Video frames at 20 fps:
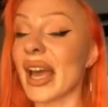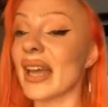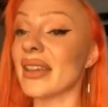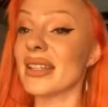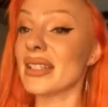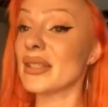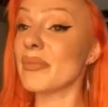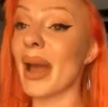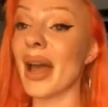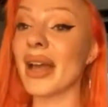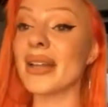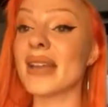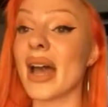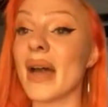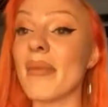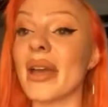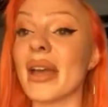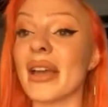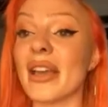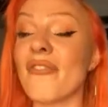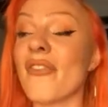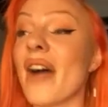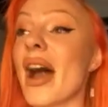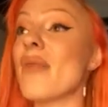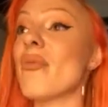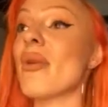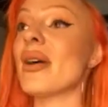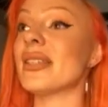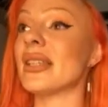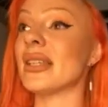And this pandemic, if I
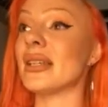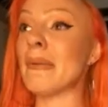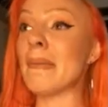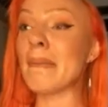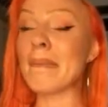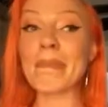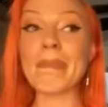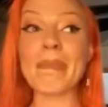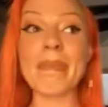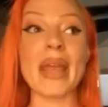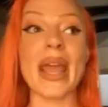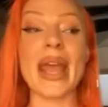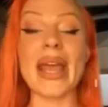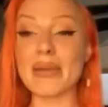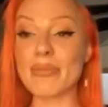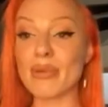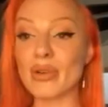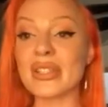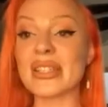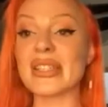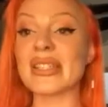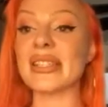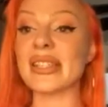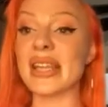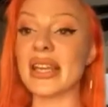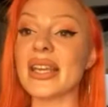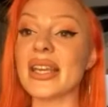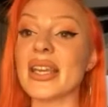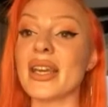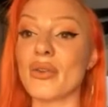wasn't able to
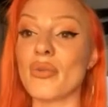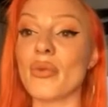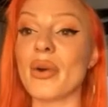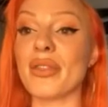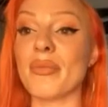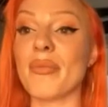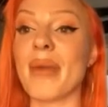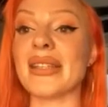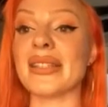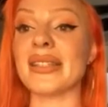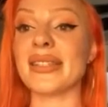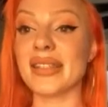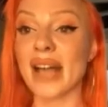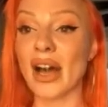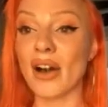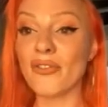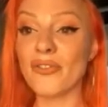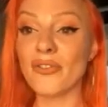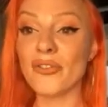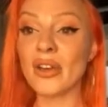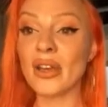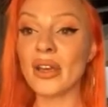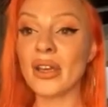sit here with myself